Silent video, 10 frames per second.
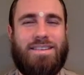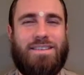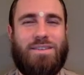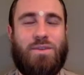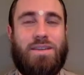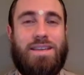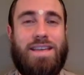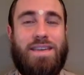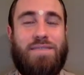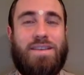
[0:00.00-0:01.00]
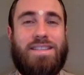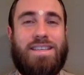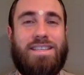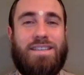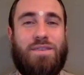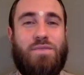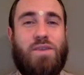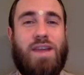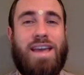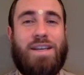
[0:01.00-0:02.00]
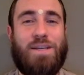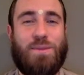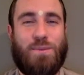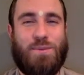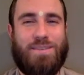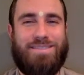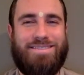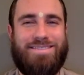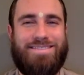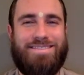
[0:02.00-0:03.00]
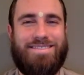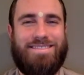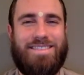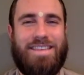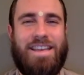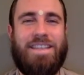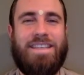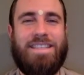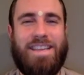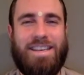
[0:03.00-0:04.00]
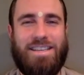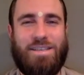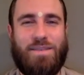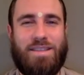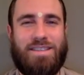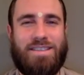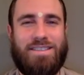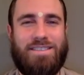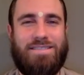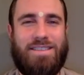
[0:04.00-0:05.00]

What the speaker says: So the Devas, they said, we would like to take these ladies with us.